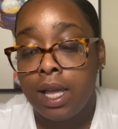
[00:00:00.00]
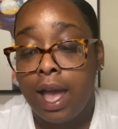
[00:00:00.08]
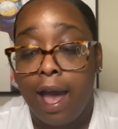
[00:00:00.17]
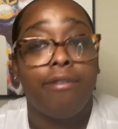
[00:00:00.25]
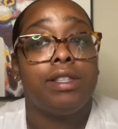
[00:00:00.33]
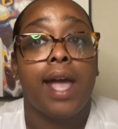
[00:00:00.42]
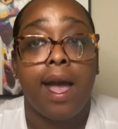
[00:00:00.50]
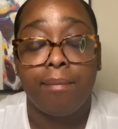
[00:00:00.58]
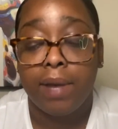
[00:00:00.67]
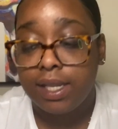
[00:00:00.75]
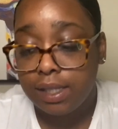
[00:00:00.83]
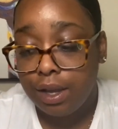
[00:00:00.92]
I have time
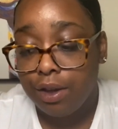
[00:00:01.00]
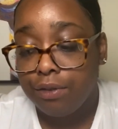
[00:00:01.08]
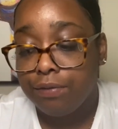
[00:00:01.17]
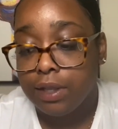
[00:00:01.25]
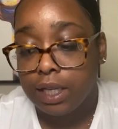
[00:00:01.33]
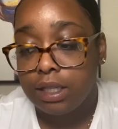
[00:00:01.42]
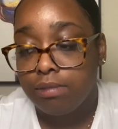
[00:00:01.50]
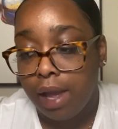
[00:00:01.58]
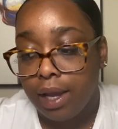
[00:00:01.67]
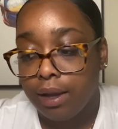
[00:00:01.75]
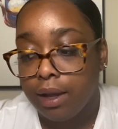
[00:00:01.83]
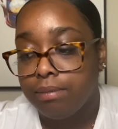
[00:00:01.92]
myself. This
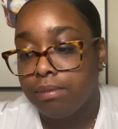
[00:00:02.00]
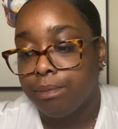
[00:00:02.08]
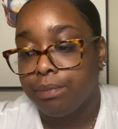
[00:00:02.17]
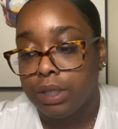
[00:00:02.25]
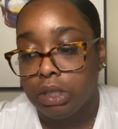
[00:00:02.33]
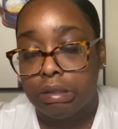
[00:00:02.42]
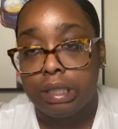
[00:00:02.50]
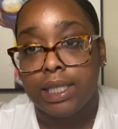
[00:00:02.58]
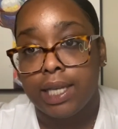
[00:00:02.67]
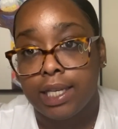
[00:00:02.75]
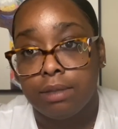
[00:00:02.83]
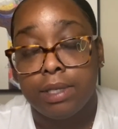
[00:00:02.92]
makeup usually
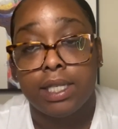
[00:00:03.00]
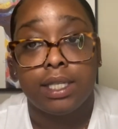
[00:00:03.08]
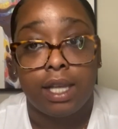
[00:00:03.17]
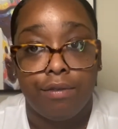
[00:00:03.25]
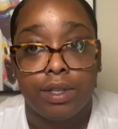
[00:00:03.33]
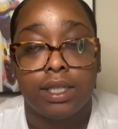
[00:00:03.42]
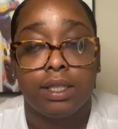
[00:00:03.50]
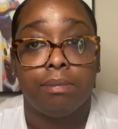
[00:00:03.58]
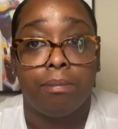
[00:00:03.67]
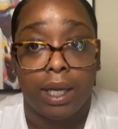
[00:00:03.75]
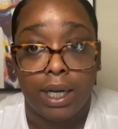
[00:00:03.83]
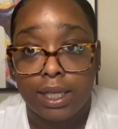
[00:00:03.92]
takes me 7
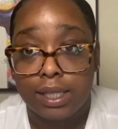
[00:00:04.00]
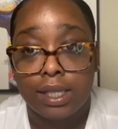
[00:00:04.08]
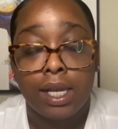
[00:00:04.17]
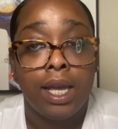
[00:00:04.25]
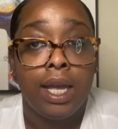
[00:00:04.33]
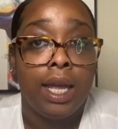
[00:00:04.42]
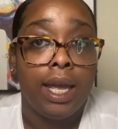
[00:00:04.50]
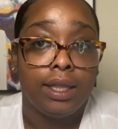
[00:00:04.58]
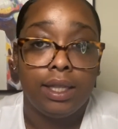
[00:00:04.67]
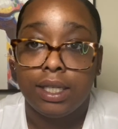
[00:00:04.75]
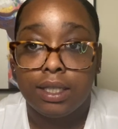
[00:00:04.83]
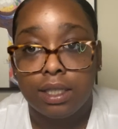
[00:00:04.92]
minutes.
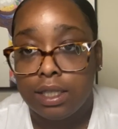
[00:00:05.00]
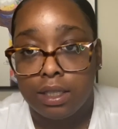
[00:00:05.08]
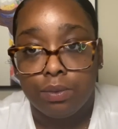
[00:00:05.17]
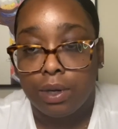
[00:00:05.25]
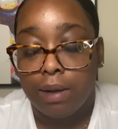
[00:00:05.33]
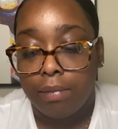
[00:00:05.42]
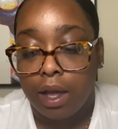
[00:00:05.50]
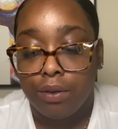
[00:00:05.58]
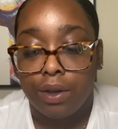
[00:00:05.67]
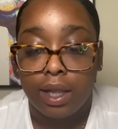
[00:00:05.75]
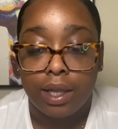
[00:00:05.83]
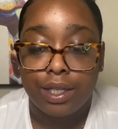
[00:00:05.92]
This is just when I'm like,
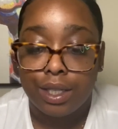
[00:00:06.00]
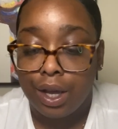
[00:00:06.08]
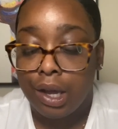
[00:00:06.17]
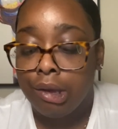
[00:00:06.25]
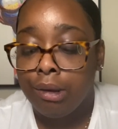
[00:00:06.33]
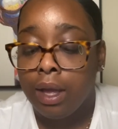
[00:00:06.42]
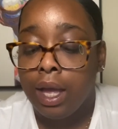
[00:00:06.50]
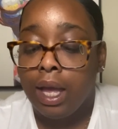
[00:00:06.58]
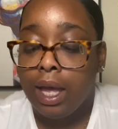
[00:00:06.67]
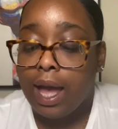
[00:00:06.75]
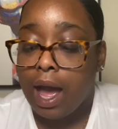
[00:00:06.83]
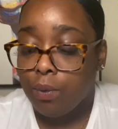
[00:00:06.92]
okay, let's go.
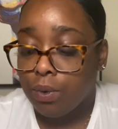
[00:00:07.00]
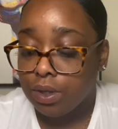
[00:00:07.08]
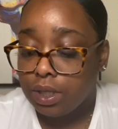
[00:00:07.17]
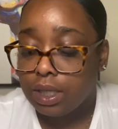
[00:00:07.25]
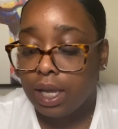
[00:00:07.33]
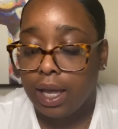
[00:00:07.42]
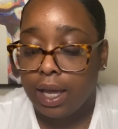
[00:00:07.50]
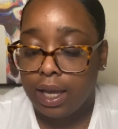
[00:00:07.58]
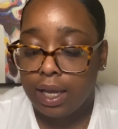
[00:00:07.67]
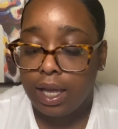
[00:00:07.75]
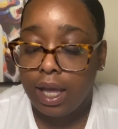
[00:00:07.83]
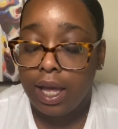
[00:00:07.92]
I will
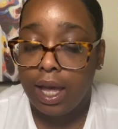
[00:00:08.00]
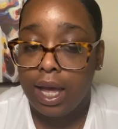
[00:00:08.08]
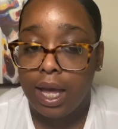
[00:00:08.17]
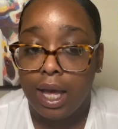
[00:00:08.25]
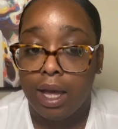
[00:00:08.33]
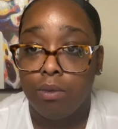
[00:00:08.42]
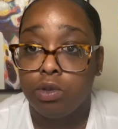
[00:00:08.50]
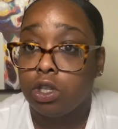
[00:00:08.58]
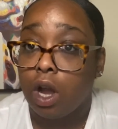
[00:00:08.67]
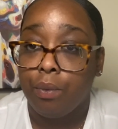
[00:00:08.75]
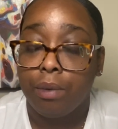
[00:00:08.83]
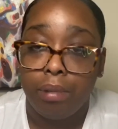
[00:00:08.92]
say,
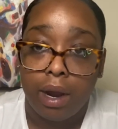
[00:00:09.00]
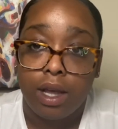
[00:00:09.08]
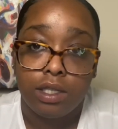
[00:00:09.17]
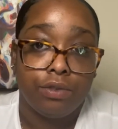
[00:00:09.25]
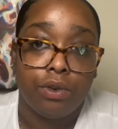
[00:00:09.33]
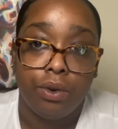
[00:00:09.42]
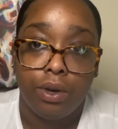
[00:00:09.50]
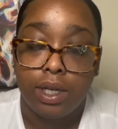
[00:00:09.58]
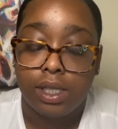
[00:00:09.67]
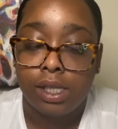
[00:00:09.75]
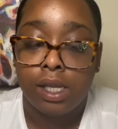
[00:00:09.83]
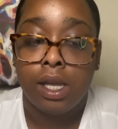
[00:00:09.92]
start with brows, of course.